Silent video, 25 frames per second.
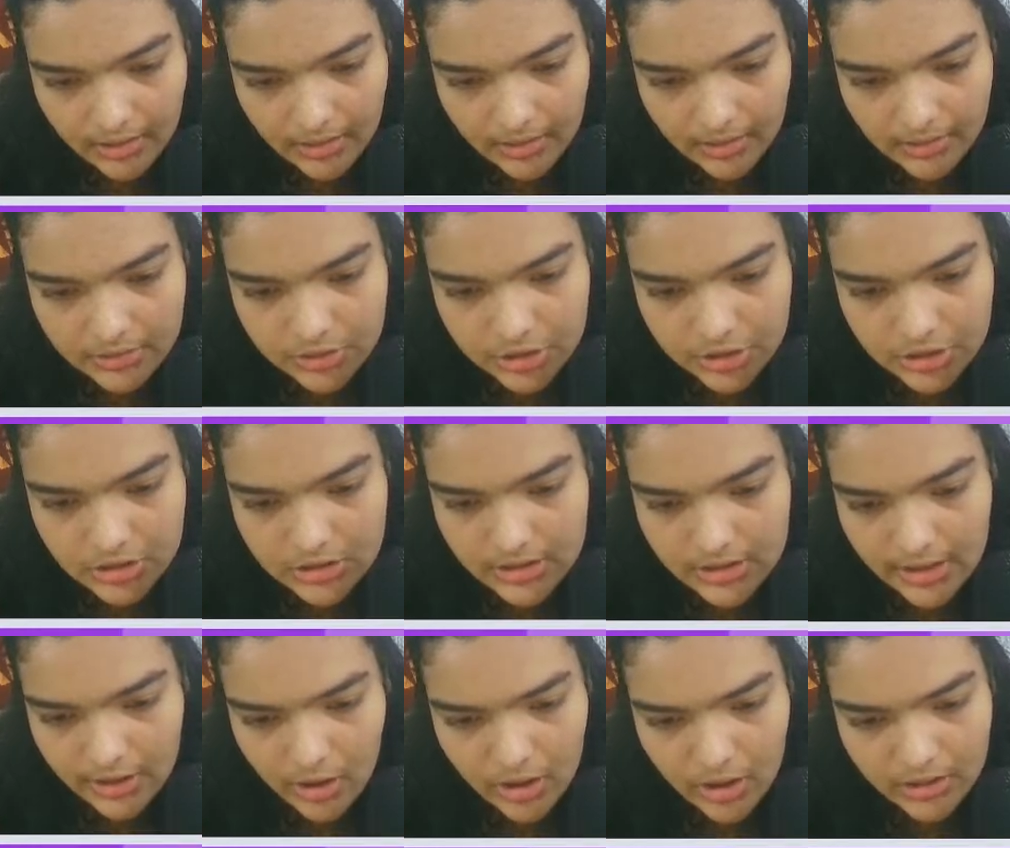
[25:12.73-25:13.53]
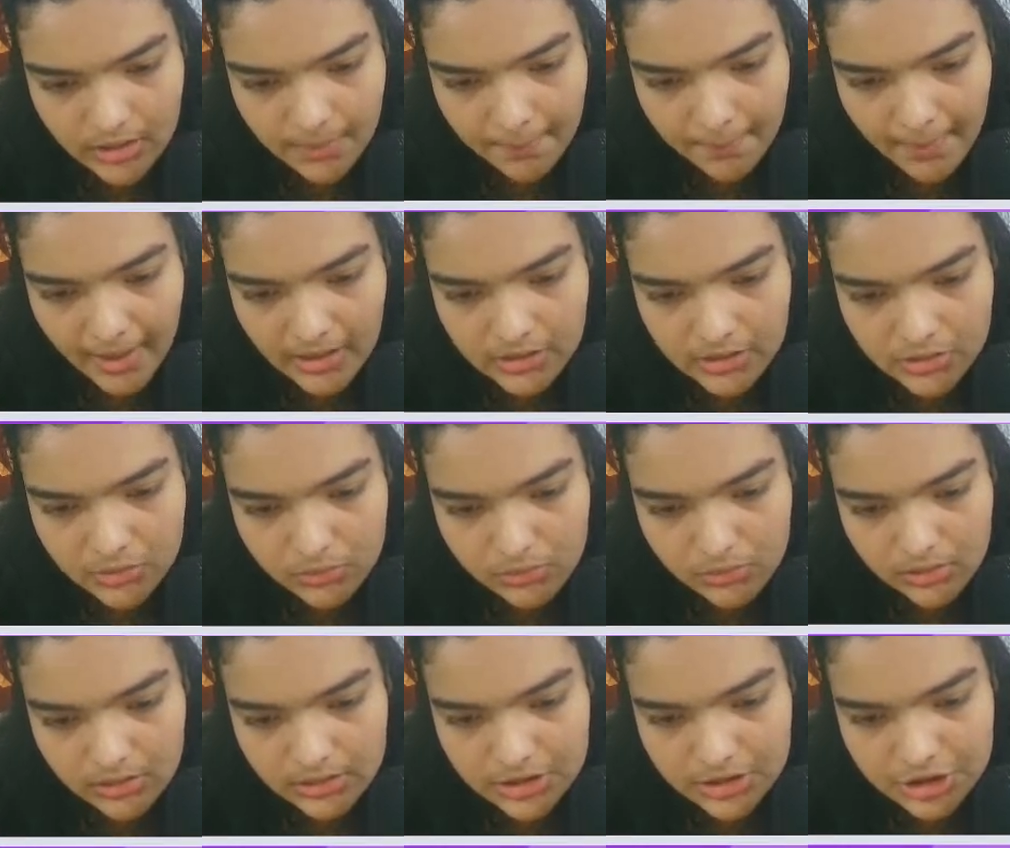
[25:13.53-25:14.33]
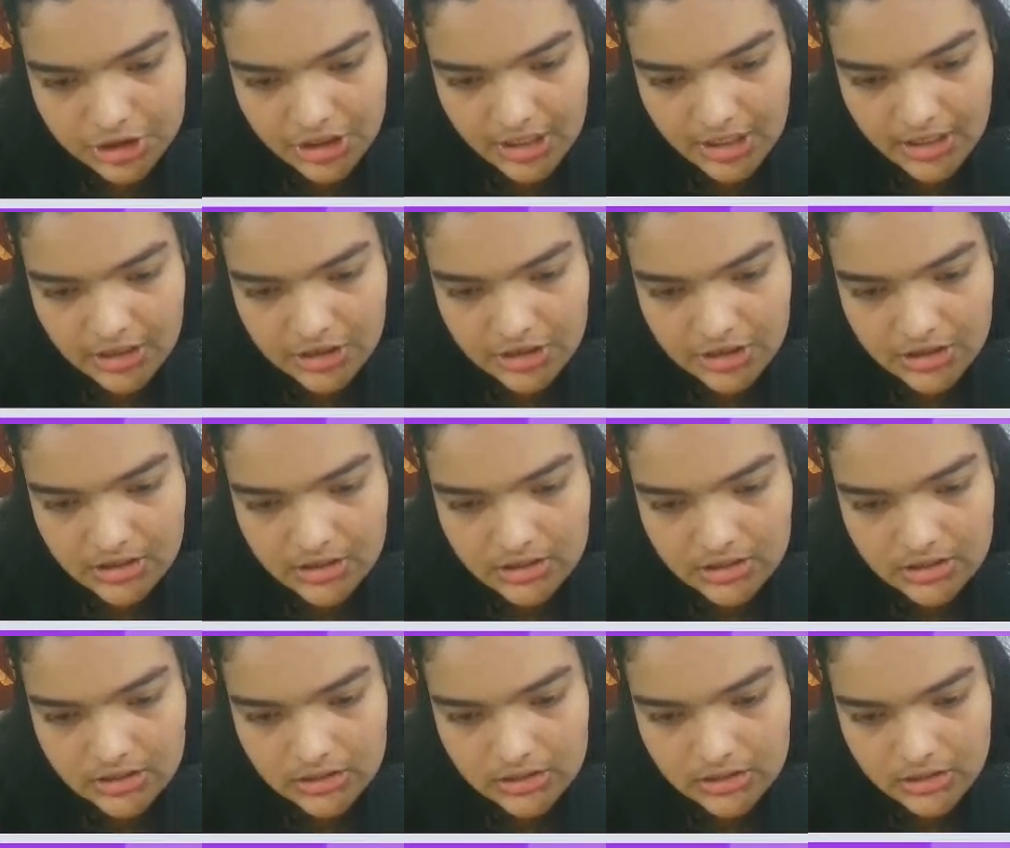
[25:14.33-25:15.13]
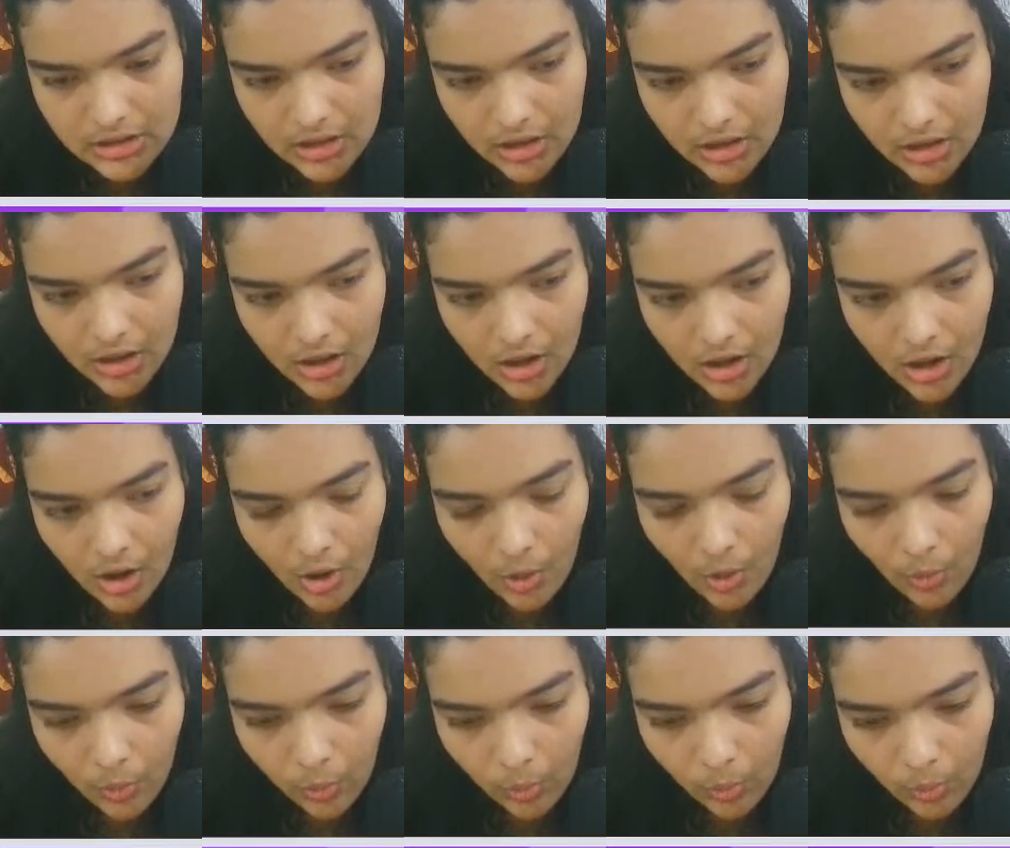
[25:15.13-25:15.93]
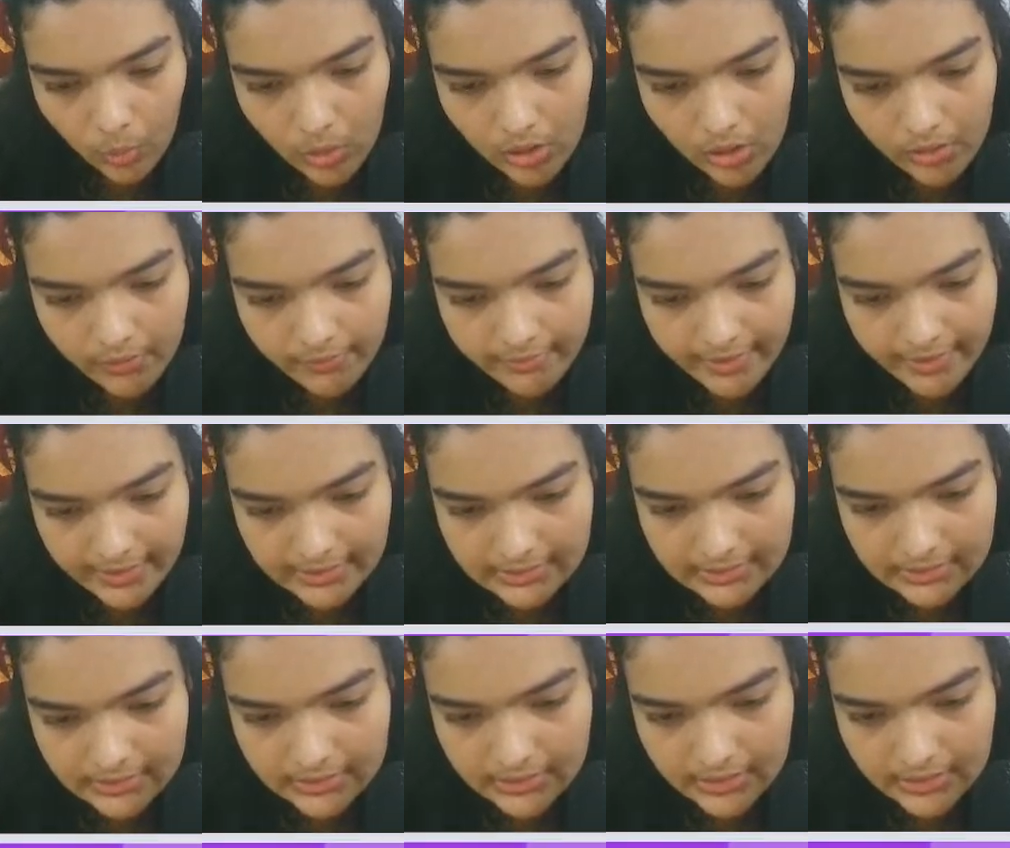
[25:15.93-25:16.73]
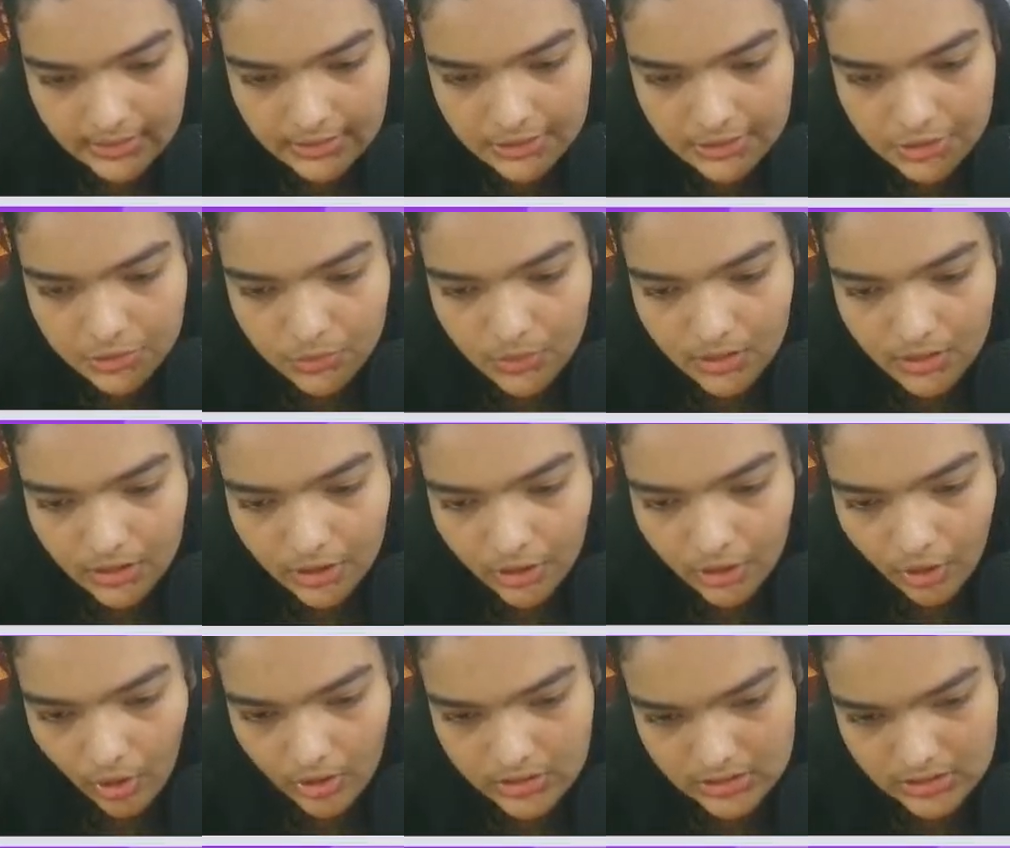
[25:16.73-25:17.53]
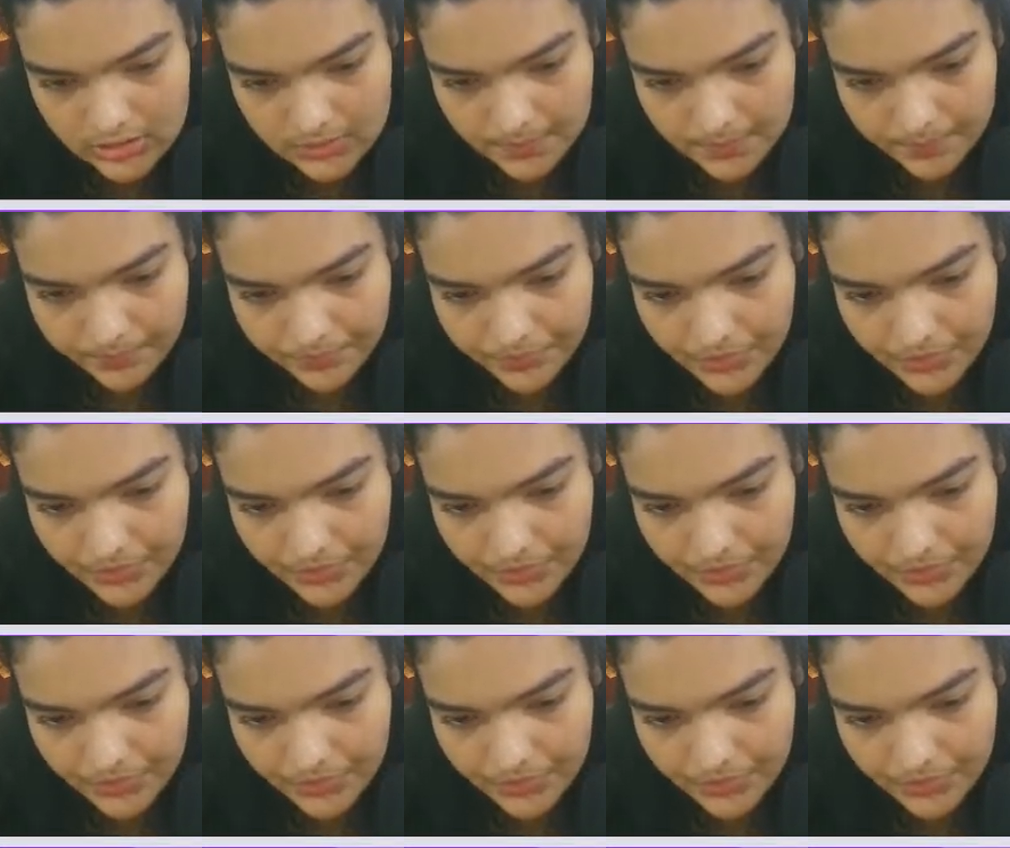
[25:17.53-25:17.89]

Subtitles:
just click on the pen tool, change this whole vector into a cross.